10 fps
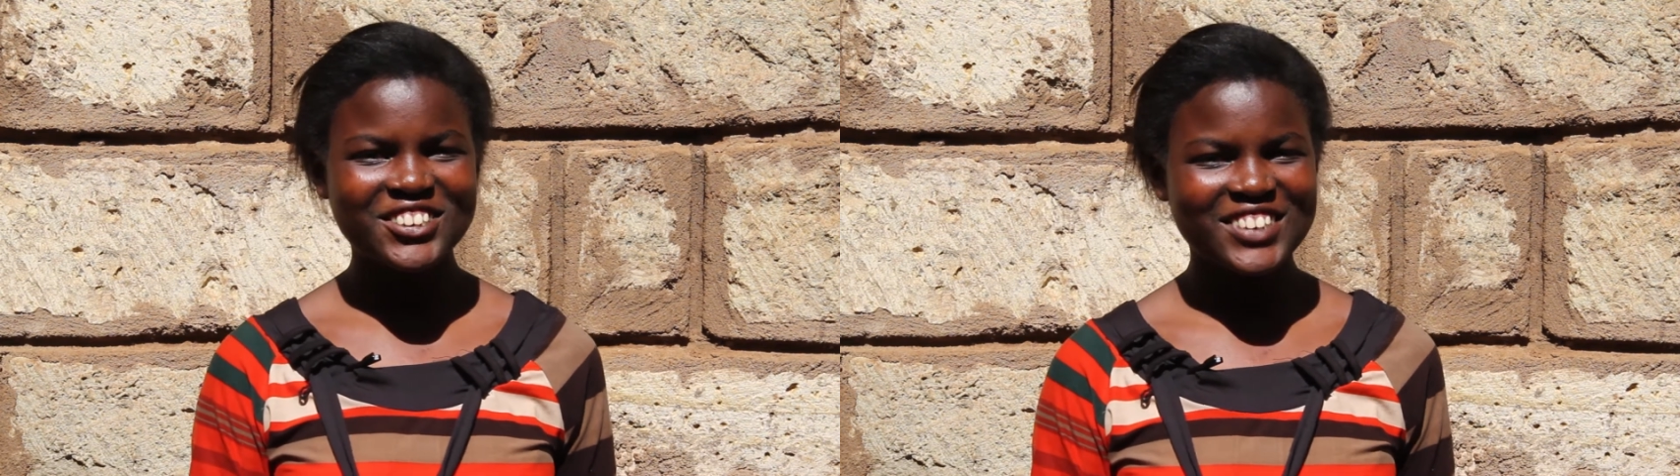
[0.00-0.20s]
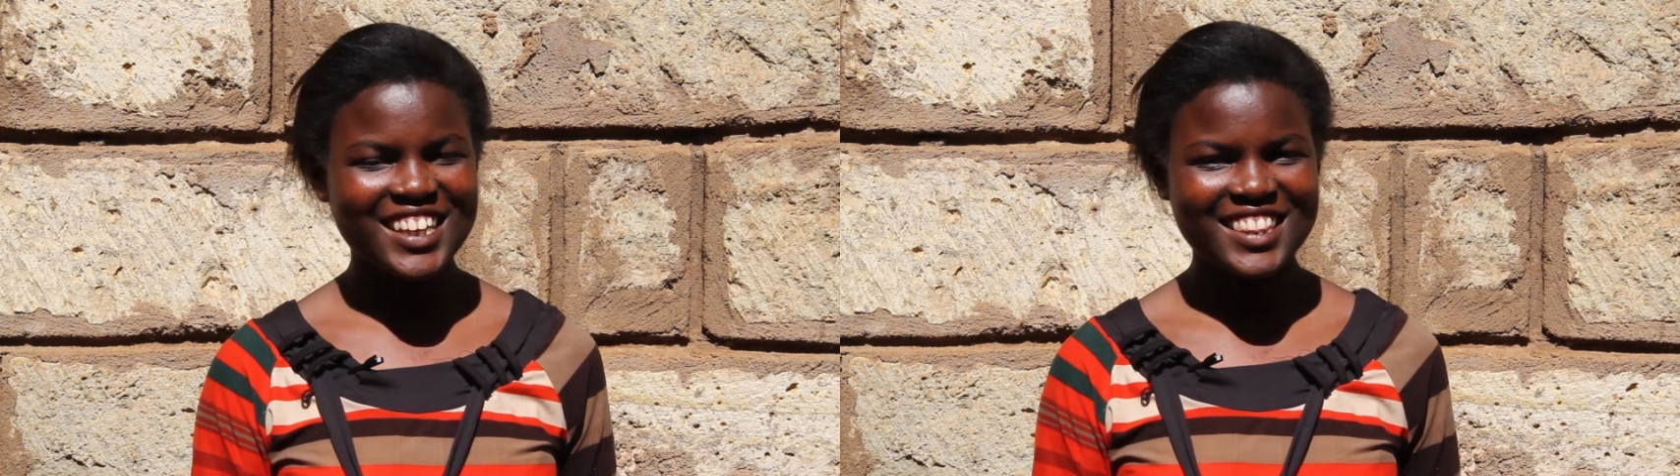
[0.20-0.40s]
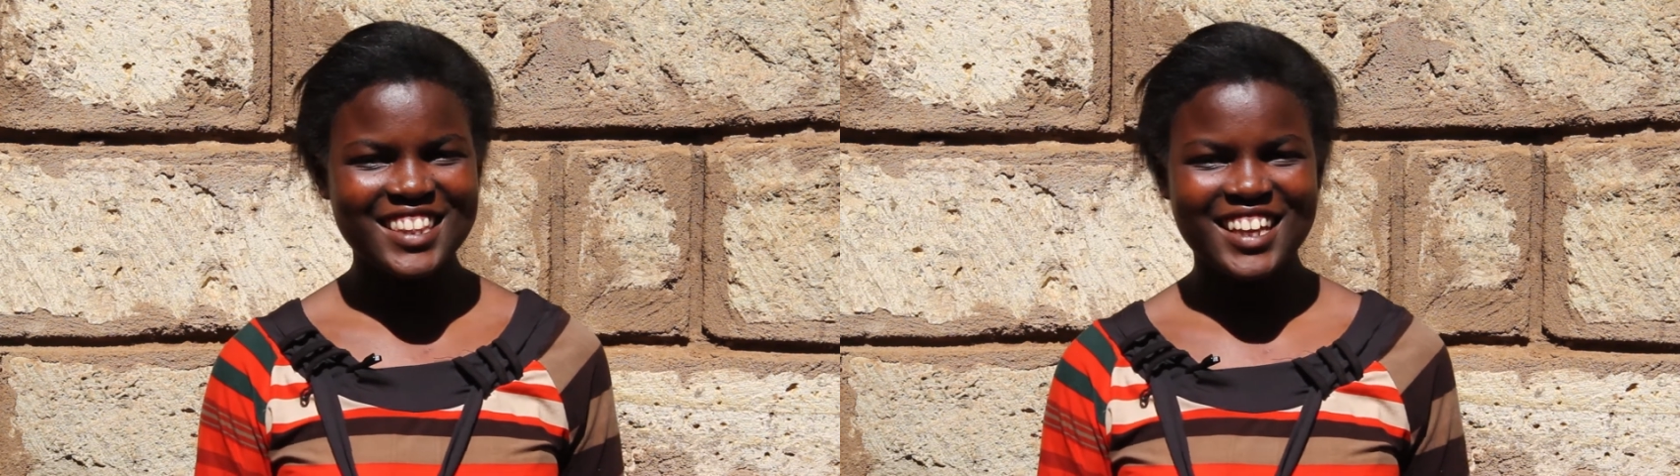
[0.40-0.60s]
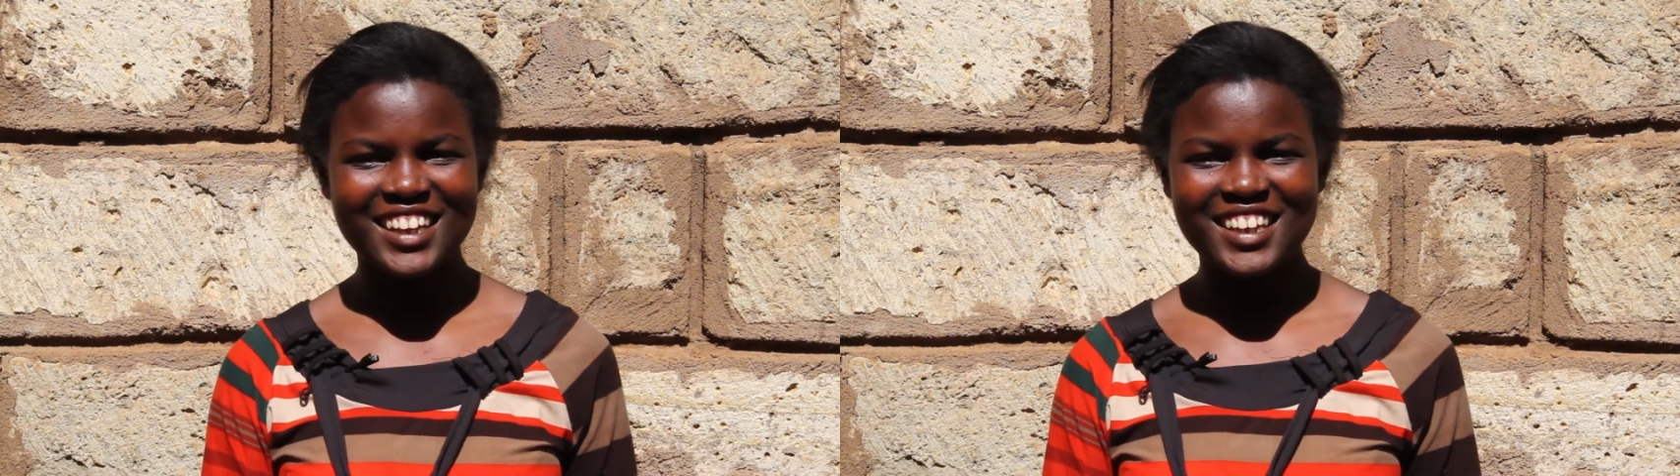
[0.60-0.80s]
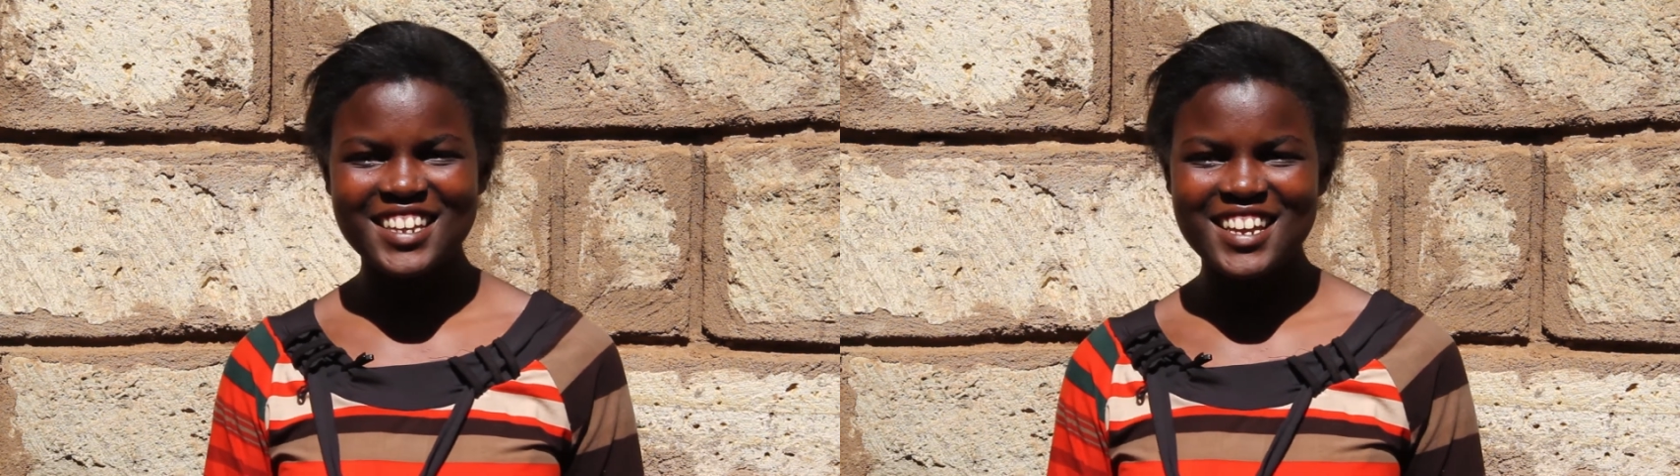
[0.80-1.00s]
during the
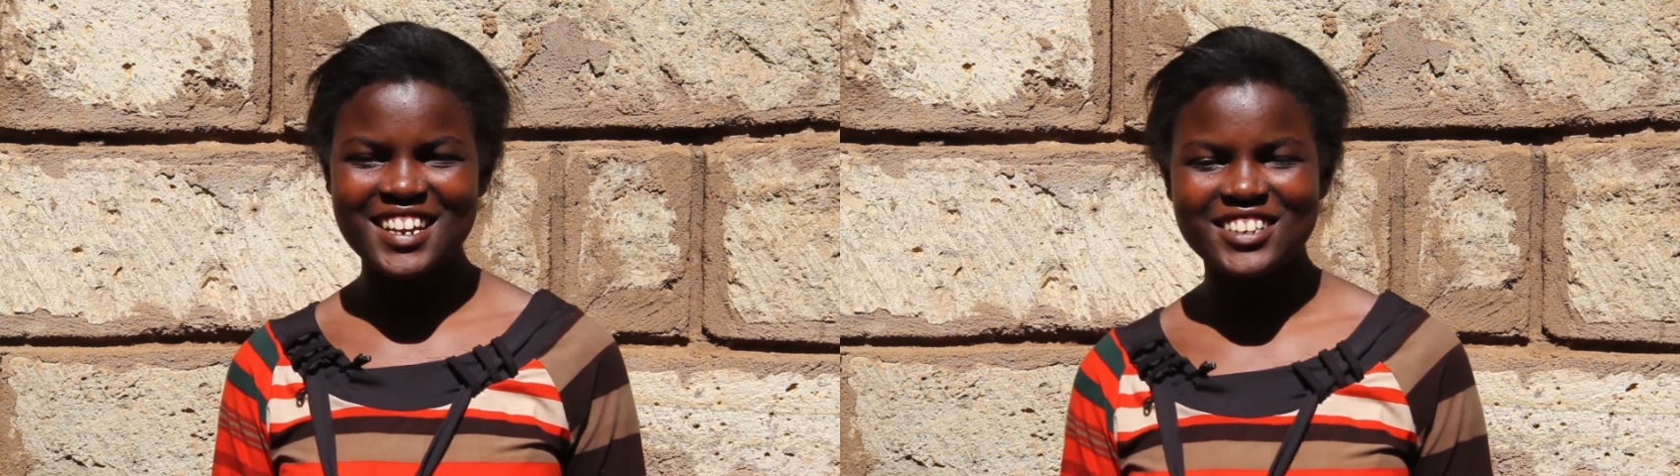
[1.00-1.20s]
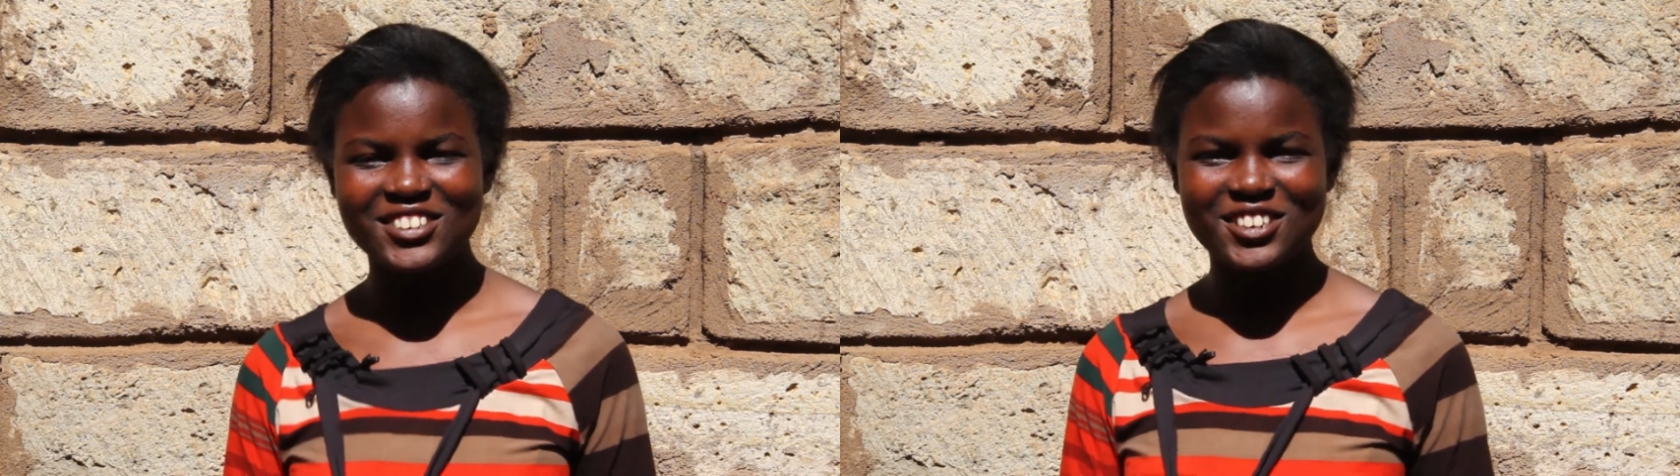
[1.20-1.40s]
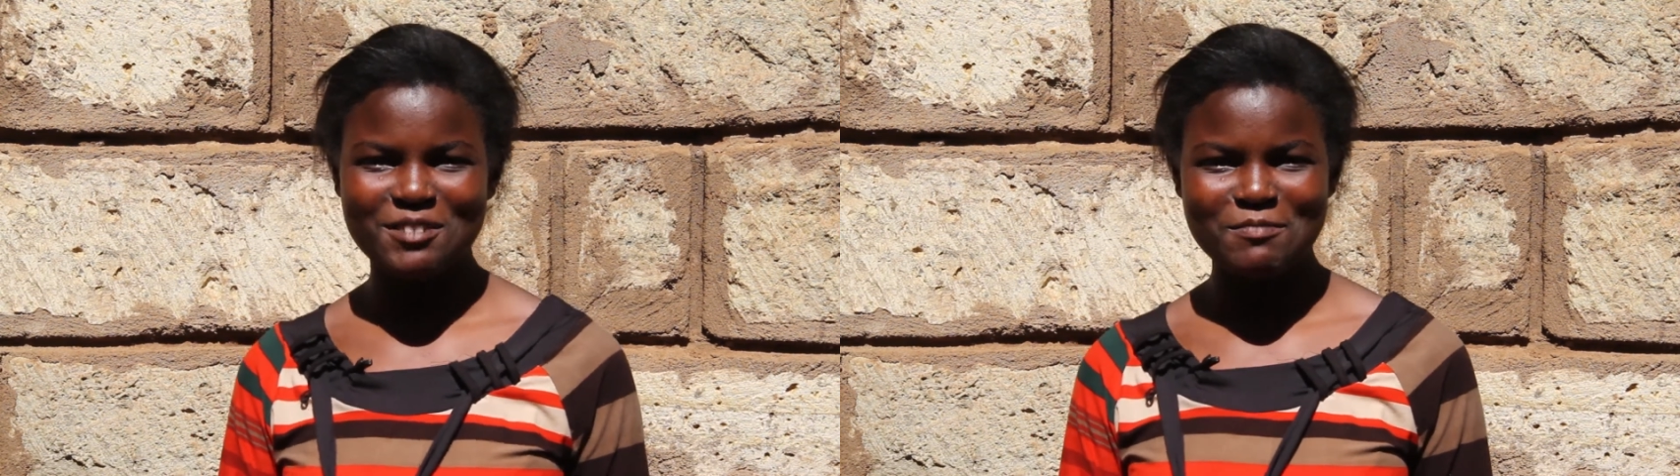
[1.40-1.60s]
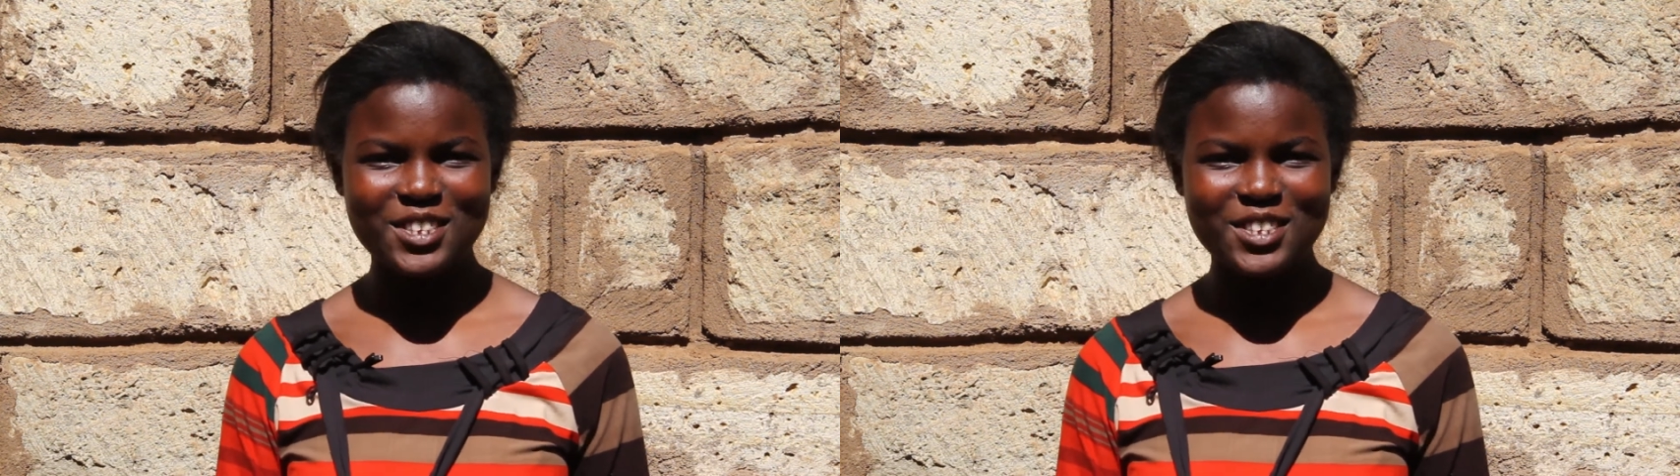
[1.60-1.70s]
Kenya National